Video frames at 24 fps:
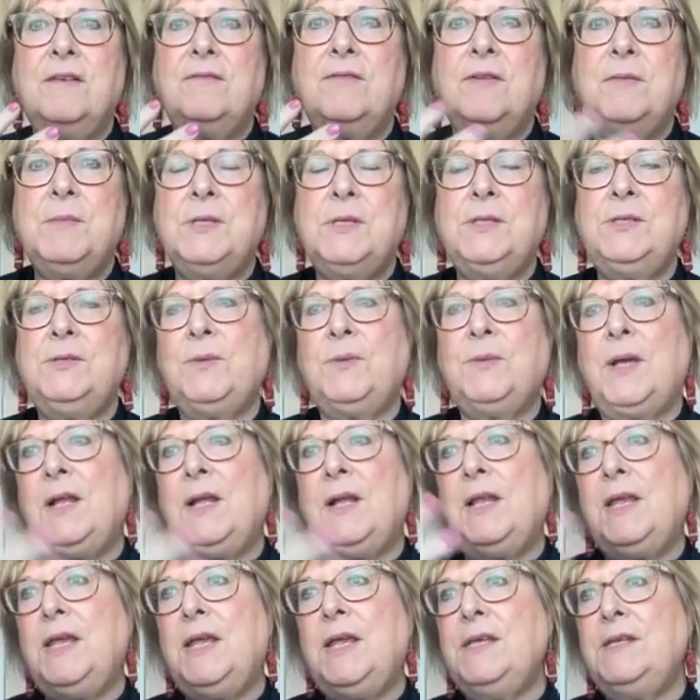from
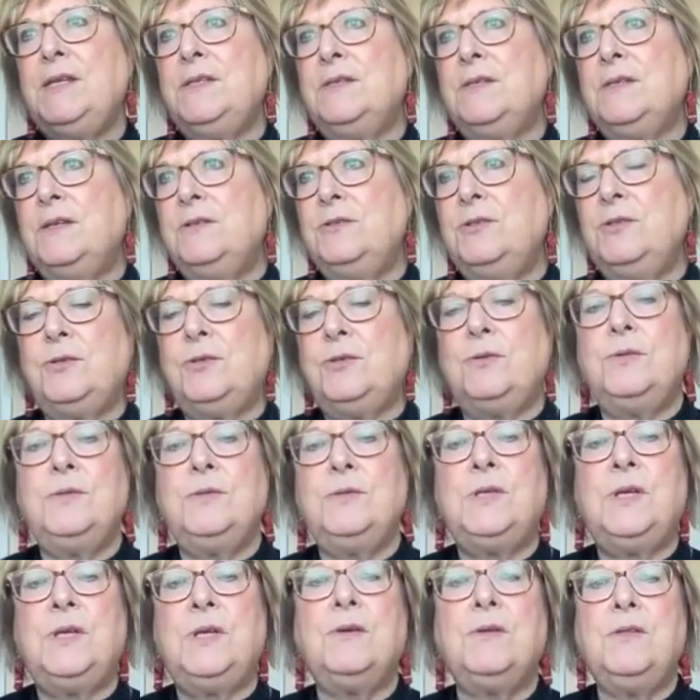Israelis and
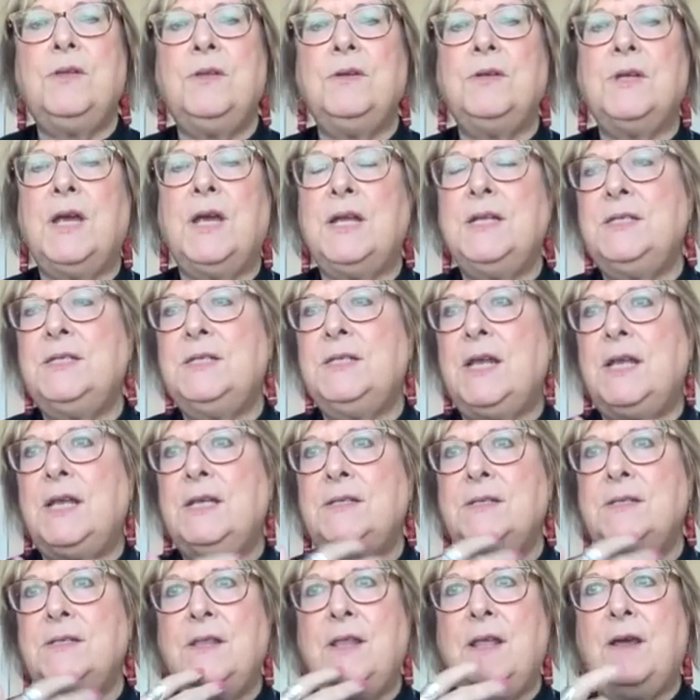Jews here in the United
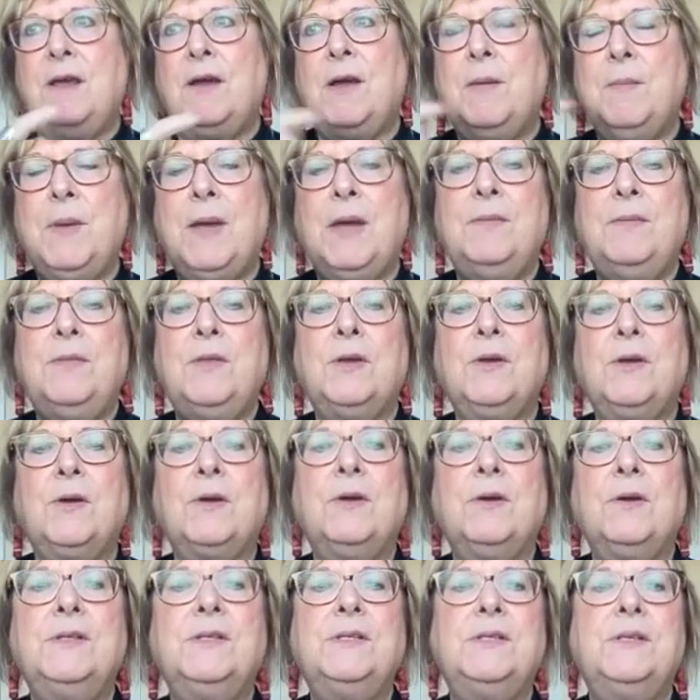States and there about the
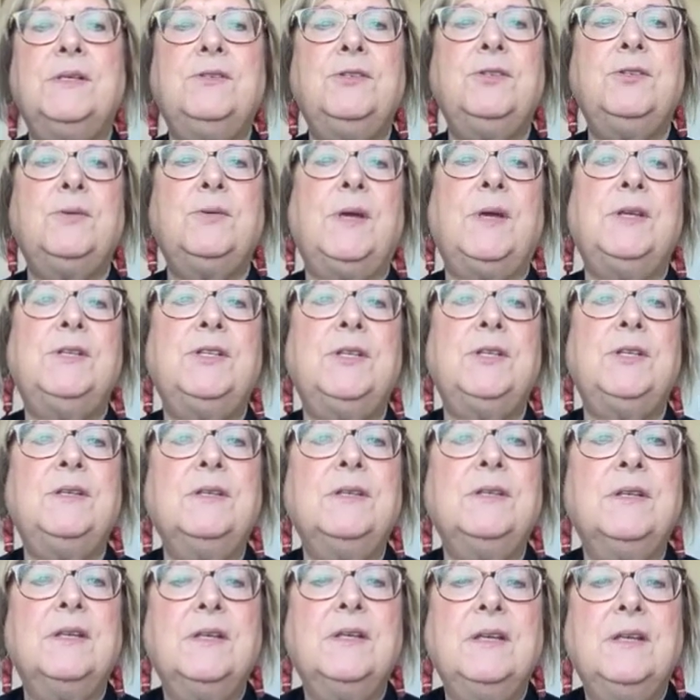current situation.
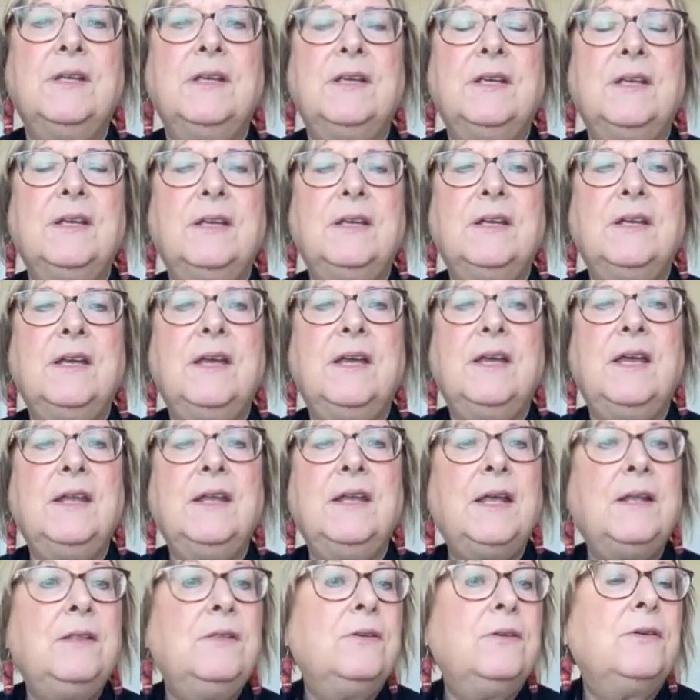Yeah.
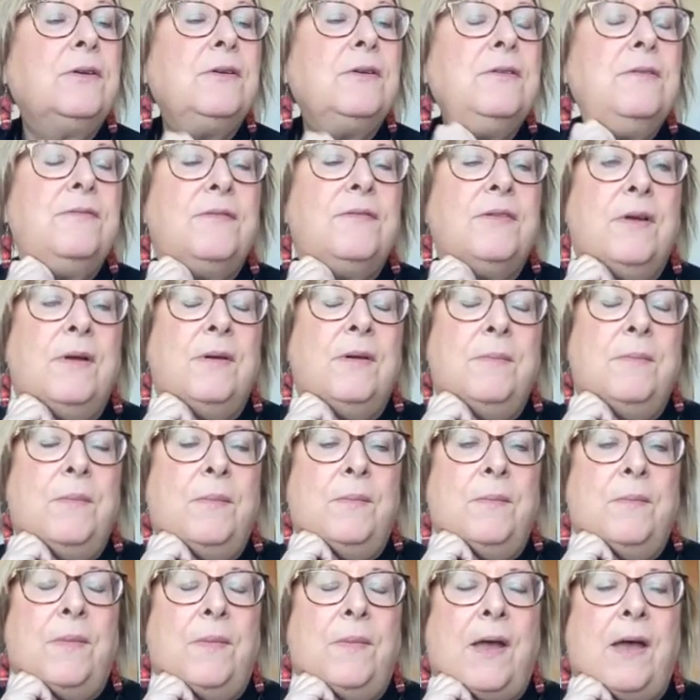And I learned
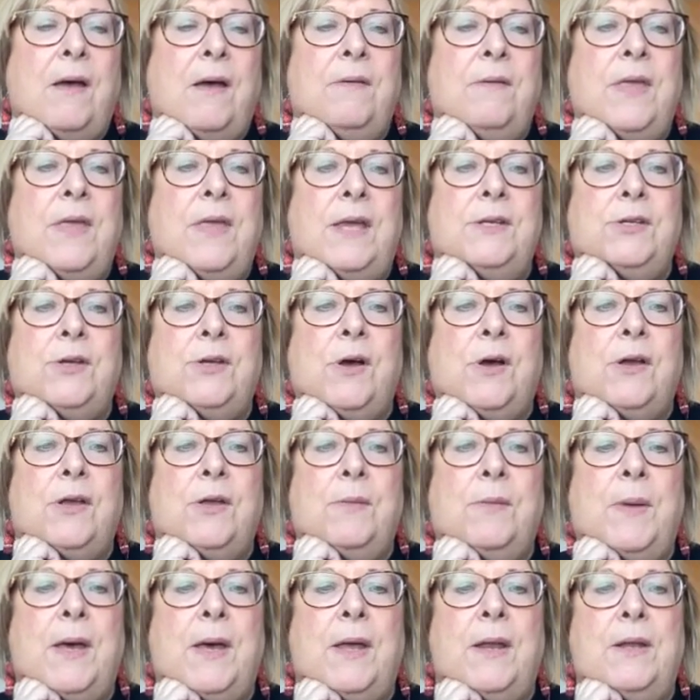from how they talk
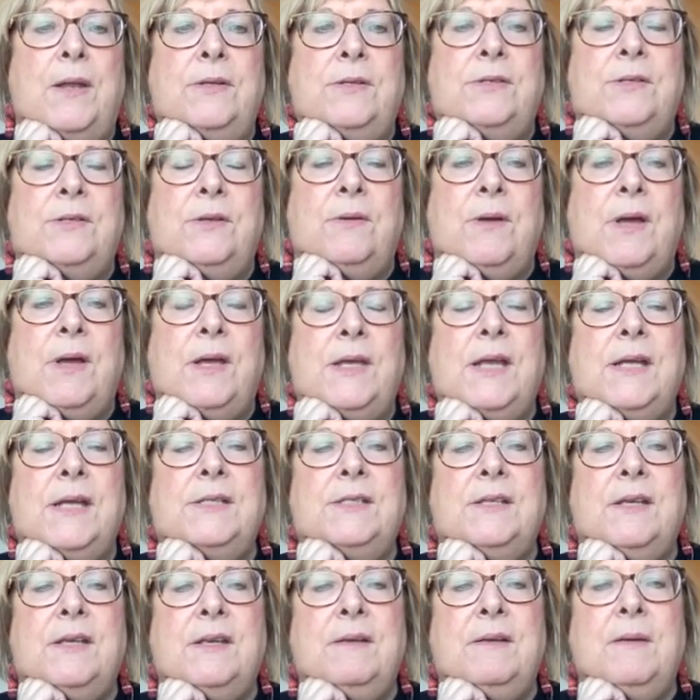about it. So I
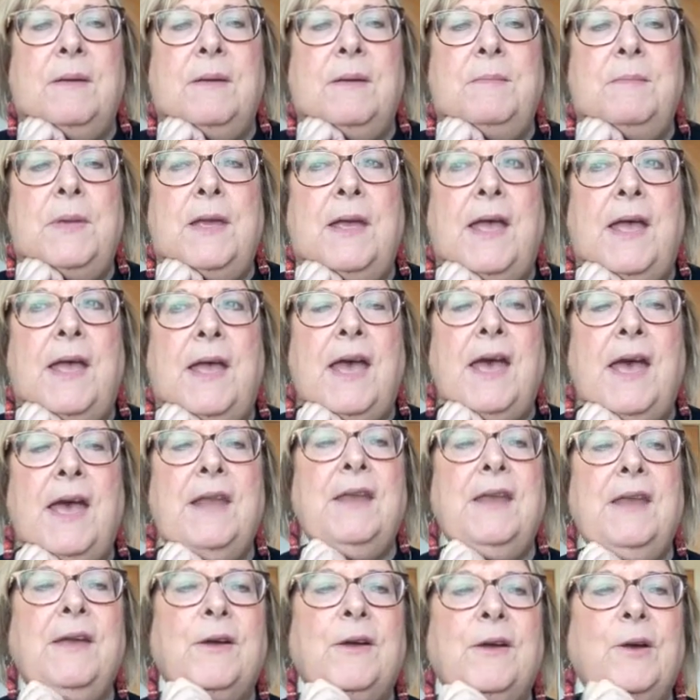guess I, I'm
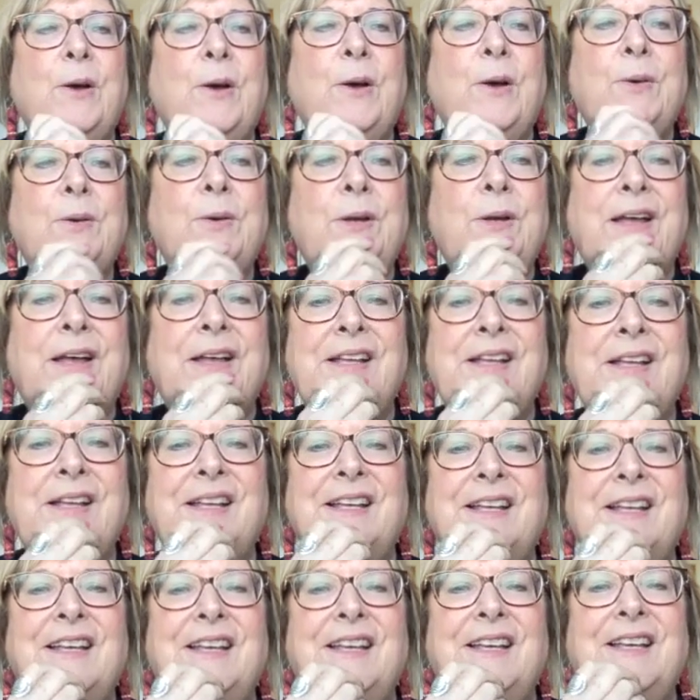adding a coda
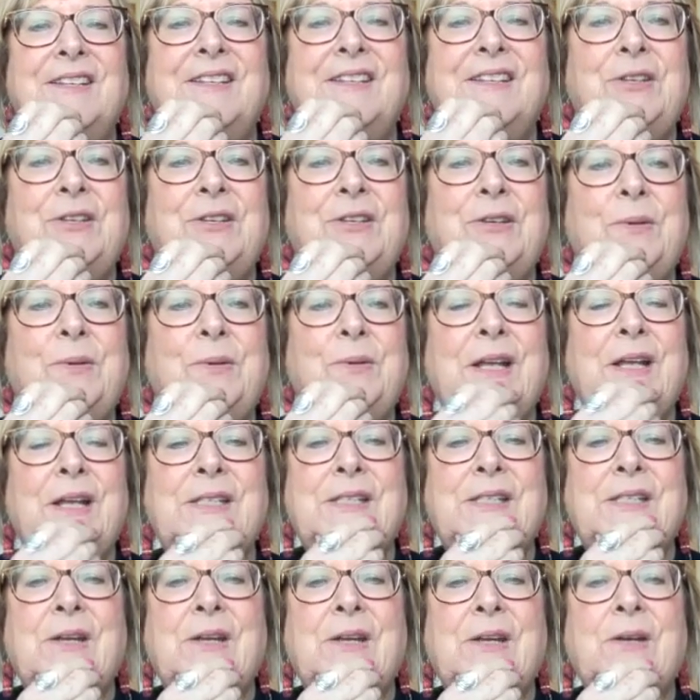to what I
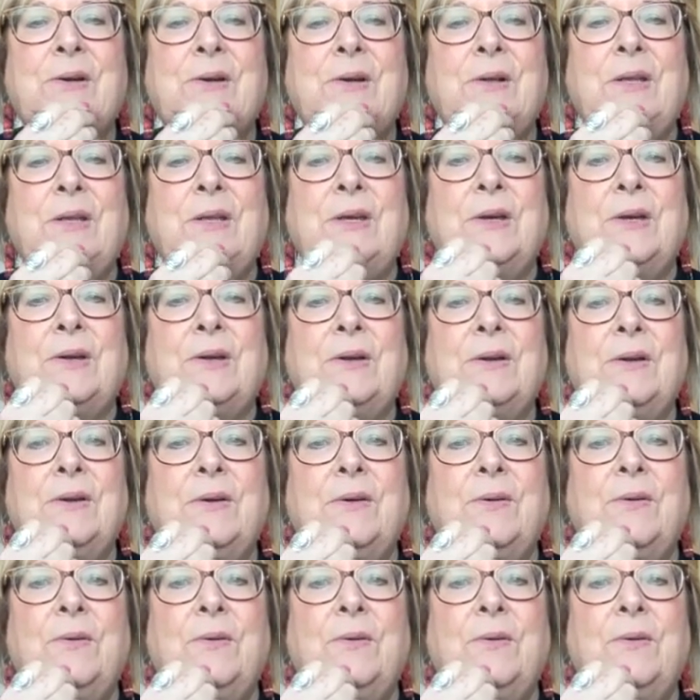said earlier.